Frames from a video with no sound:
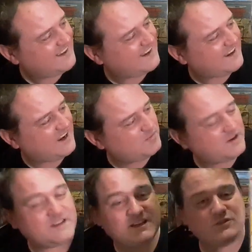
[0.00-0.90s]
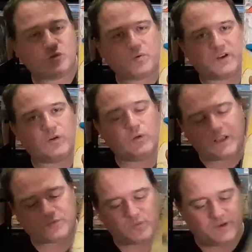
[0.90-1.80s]
But it does look pretty cool, I
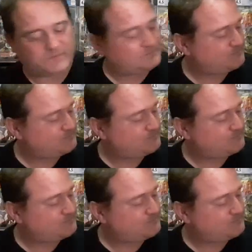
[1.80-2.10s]
have to admit.